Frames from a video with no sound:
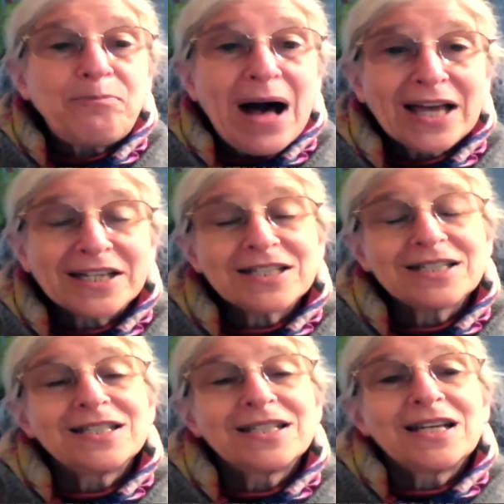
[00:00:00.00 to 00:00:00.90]
But
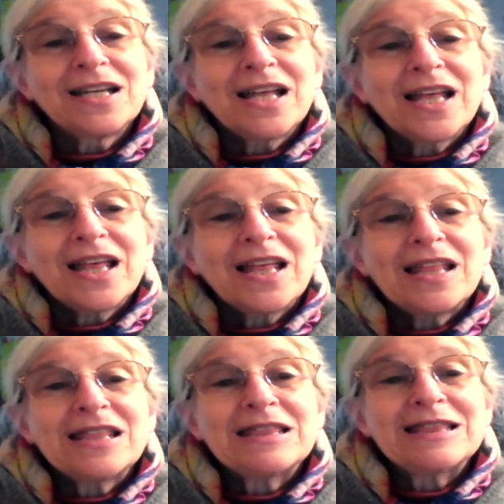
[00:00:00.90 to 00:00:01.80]

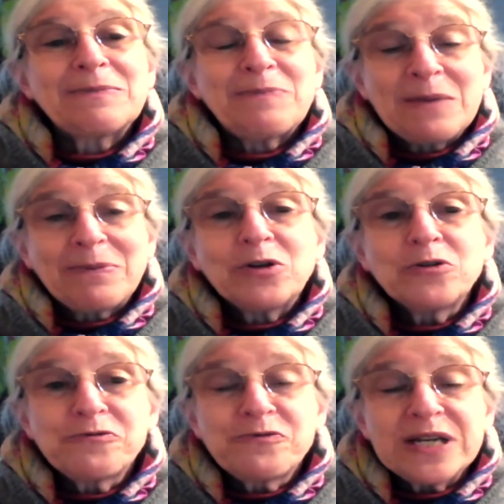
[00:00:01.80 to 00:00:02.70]
the people
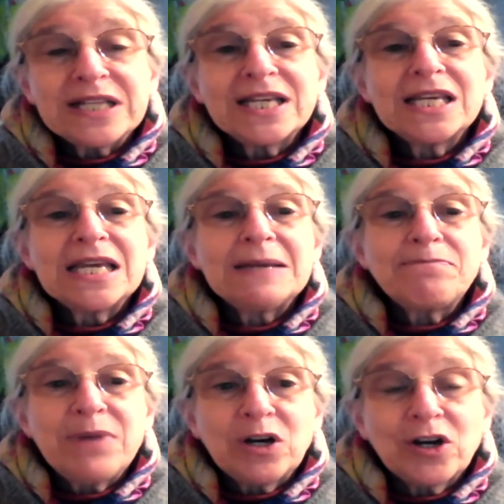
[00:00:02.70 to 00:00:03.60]
who really
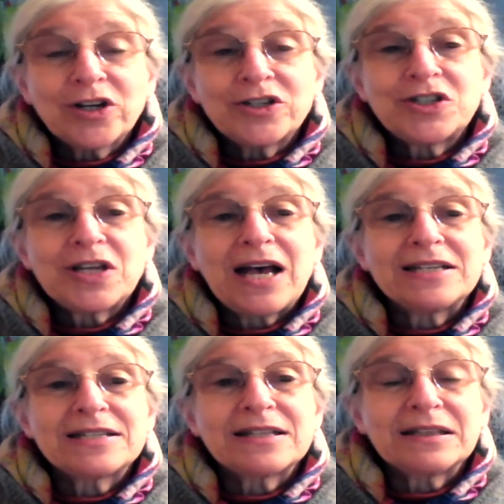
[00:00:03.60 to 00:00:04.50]
emerged
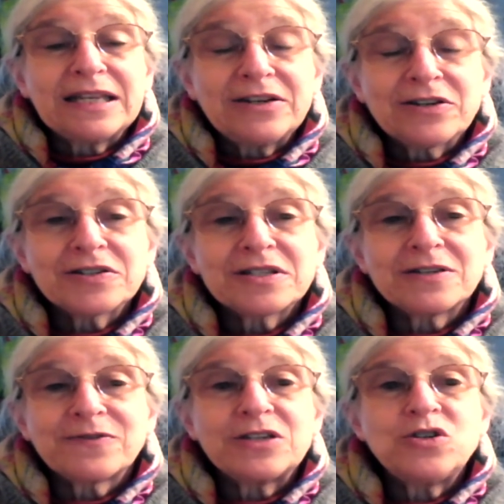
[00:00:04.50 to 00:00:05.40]
as the leaders
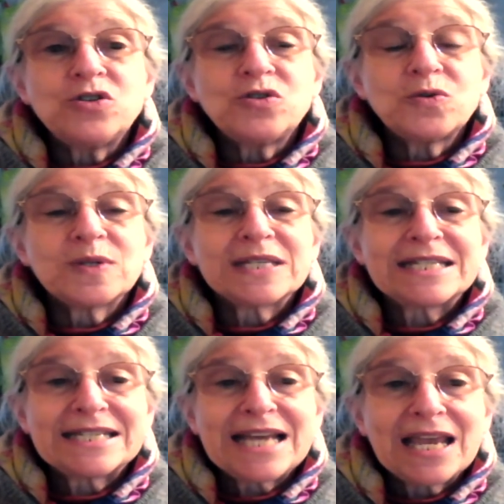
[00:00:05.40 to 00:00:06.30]
of the new
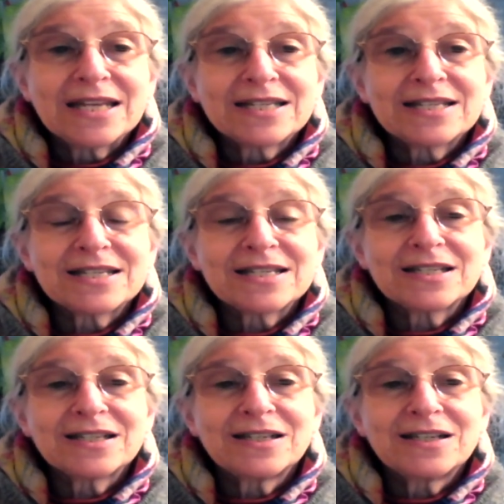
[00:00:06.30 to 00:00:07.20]
states
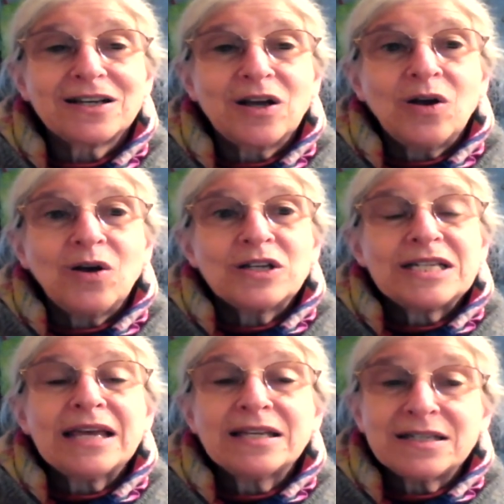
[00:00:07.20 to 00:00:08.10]

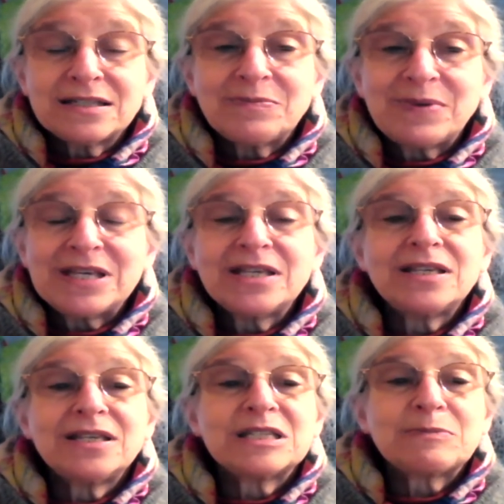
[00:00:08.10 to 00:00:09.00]
tended to
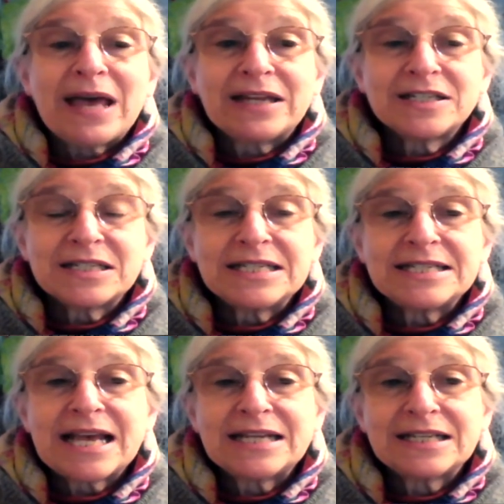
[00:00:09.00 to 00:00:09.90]
be
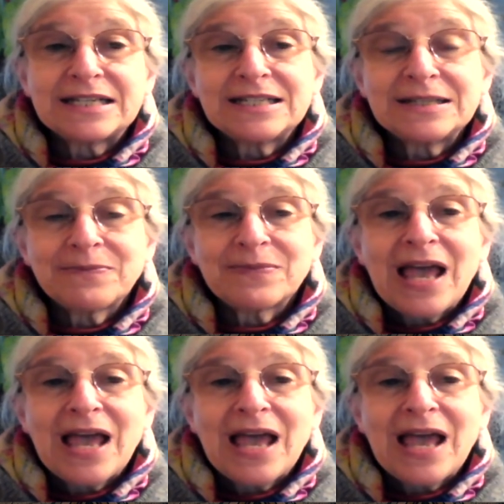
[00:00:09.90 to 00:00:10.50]
Spanish-descended